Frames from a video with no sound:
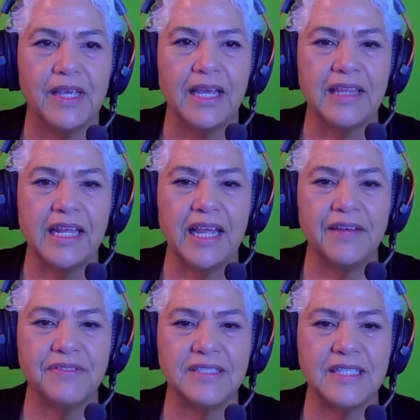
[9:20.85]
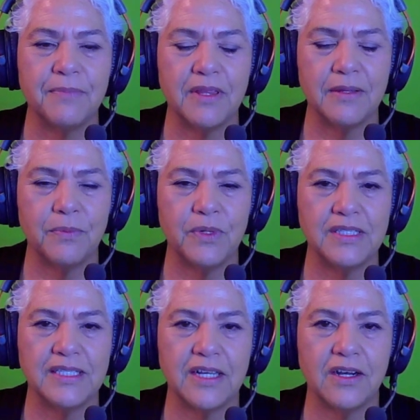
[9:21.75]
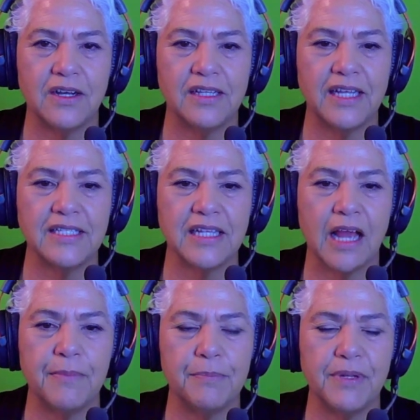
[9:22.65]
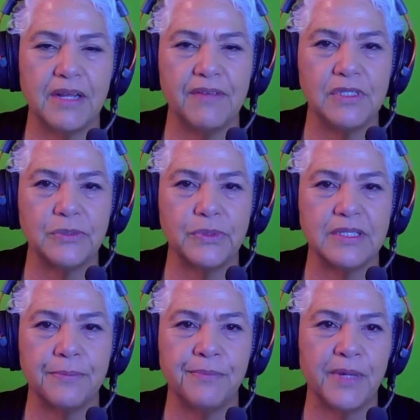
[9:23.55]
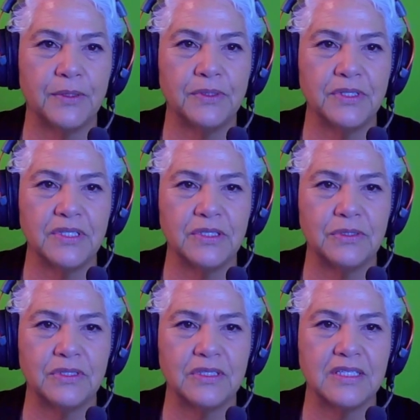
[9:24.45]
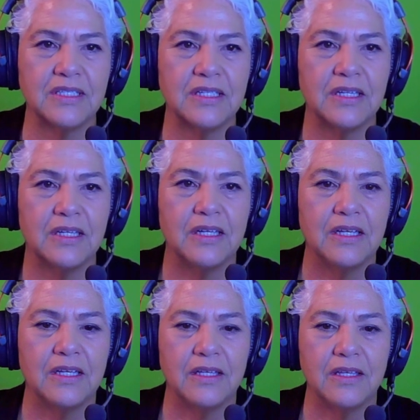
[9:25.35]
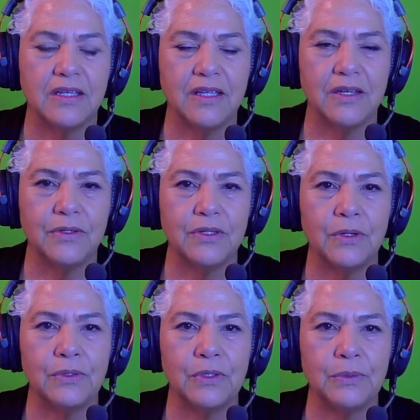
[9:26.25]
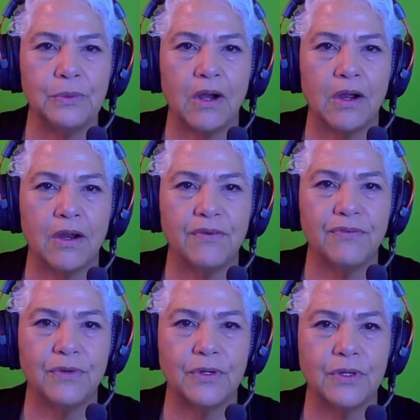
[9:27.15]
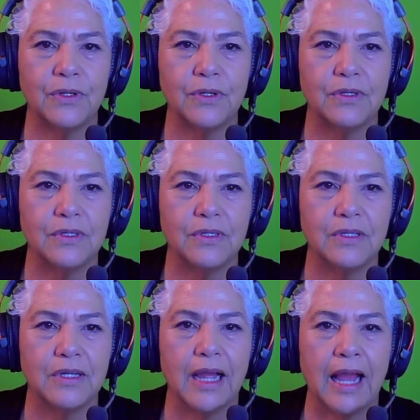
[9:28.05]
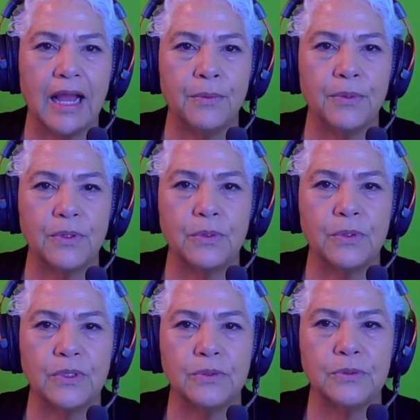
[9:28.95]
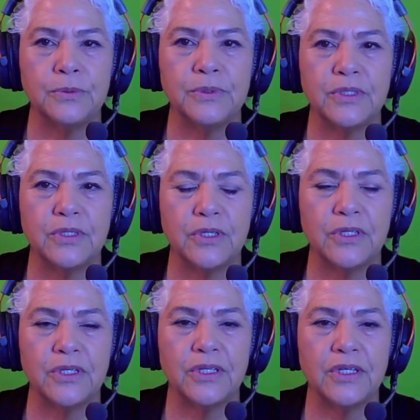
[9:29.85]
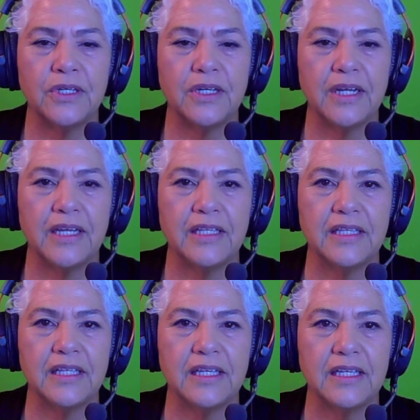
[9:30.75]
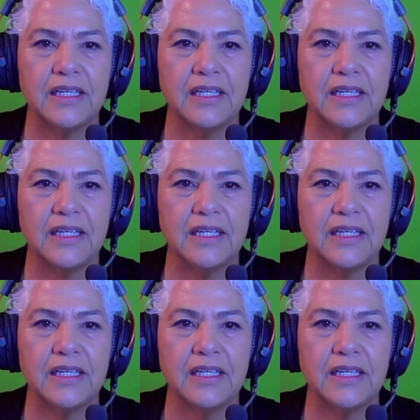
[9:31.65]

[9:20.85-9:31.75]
And then I have some of the ones that are less common, but I've used with some of my older students, an OUR for our, or, and the